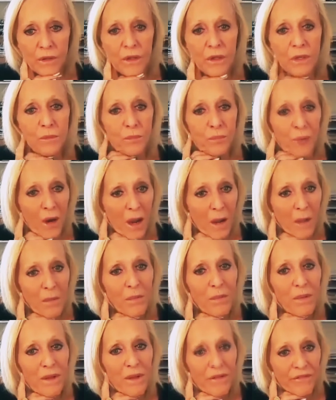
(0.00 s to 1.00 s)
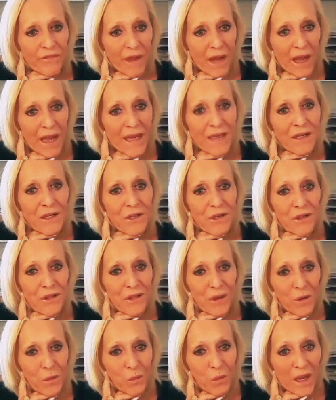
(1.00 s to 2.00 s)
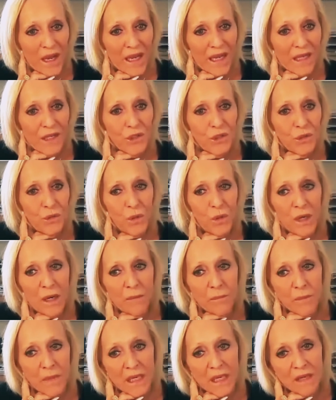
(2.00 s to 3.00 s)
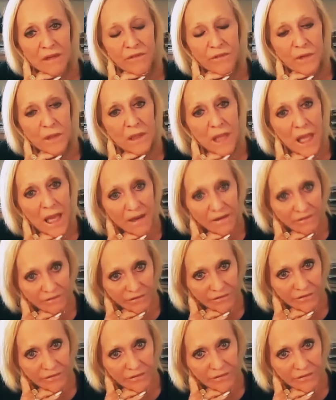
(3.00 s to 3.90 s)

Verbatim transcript: could probably find their way to a meaningful life.